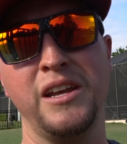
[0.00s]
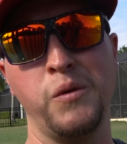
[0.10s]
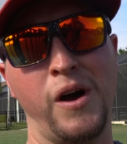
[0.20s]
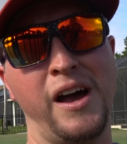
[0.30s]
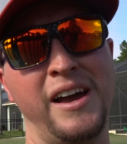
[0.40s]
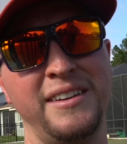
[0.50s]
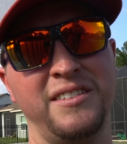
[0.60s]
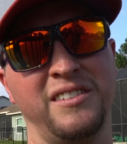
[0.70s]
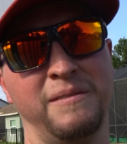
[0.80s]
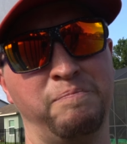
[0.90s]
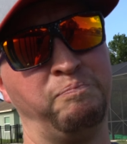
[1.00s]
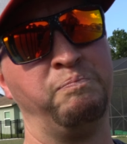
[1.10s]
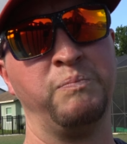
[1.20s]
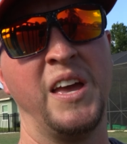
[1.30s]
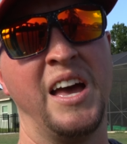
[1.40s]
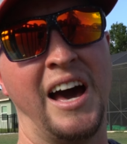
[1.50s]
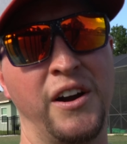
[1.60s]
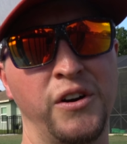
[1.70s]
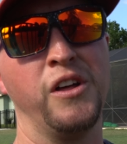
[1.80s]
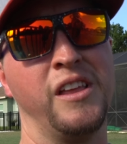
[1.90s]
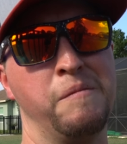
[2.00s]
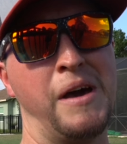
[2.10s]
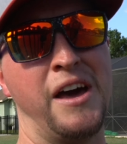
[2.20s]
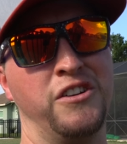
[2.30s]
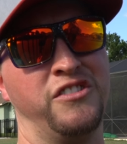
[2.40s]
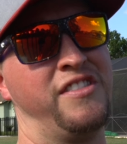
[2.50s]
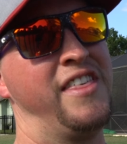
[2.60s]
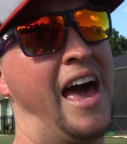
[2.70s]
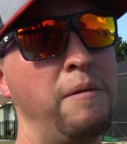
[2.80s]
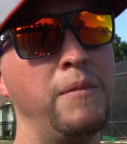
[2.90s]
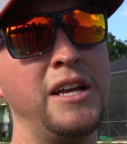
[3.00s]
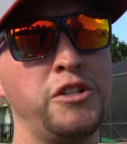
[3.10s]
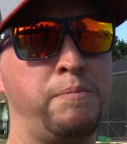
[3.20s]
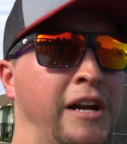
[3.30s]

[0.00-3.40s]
wise, I don't know that it matters that much,